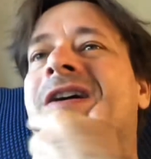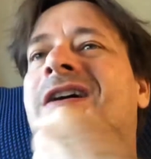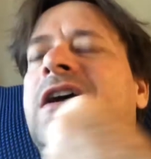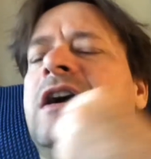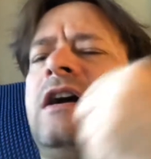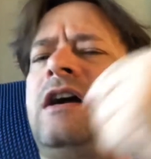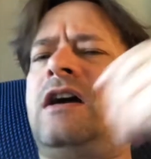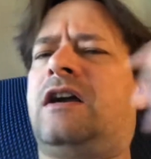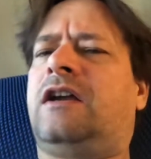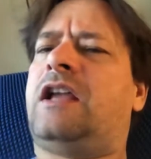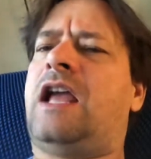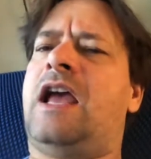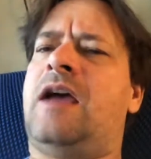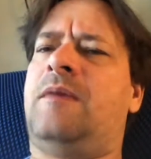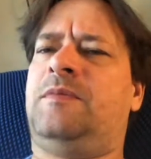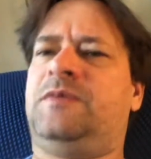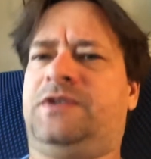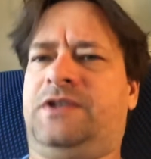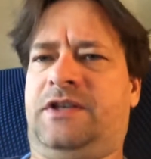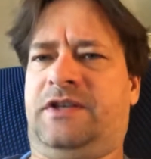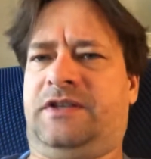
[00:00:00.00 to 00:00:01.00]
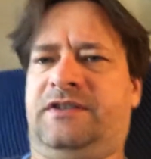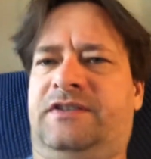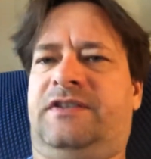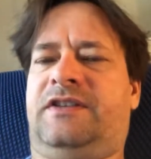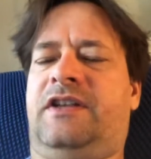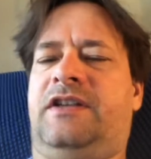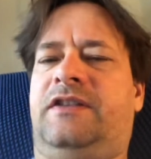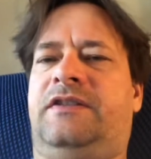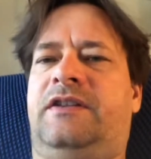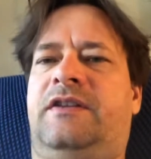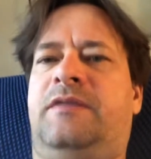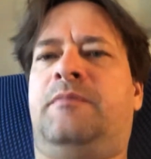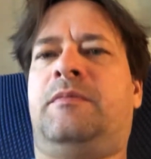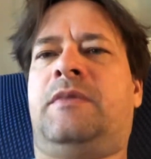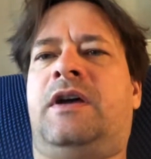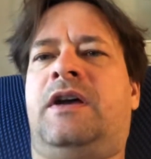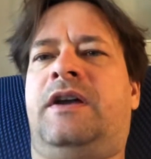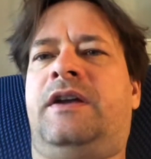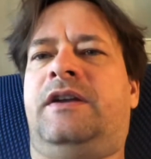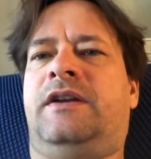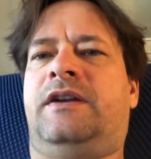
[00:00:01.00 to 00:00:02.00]
Amazon said that
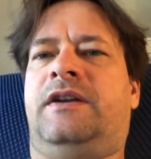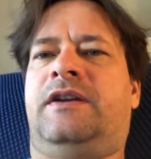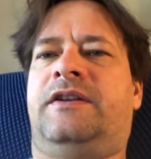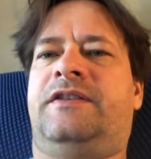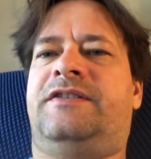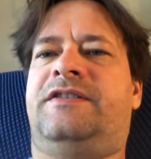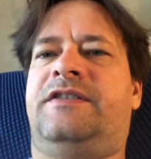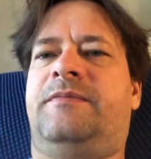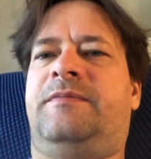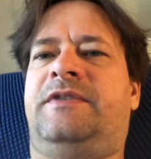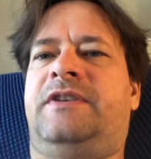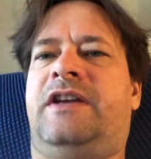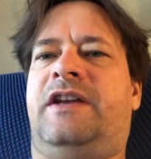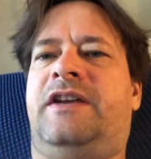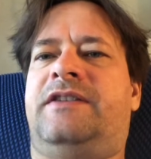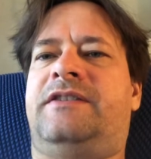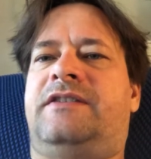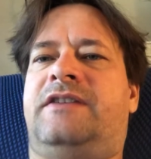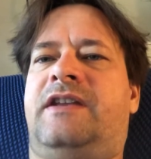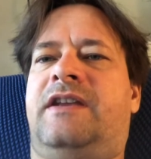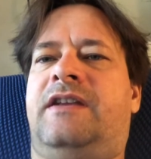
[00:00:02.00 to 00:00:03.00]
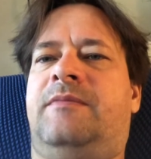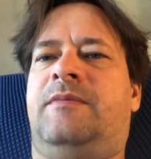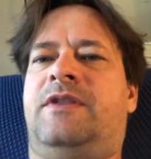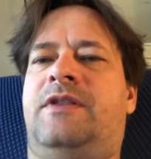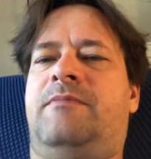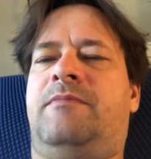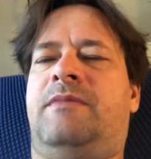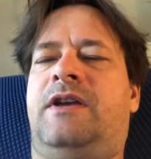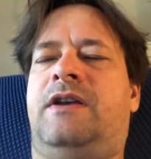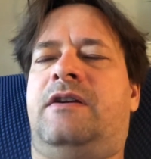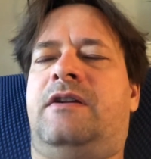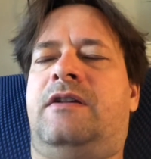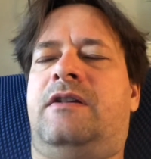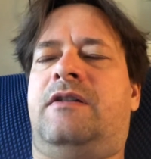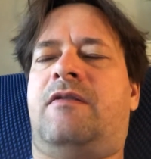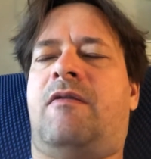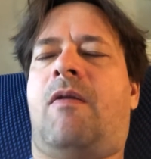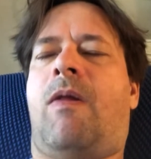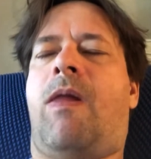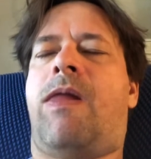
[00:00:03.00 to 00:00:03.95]
my zip ties came in the mail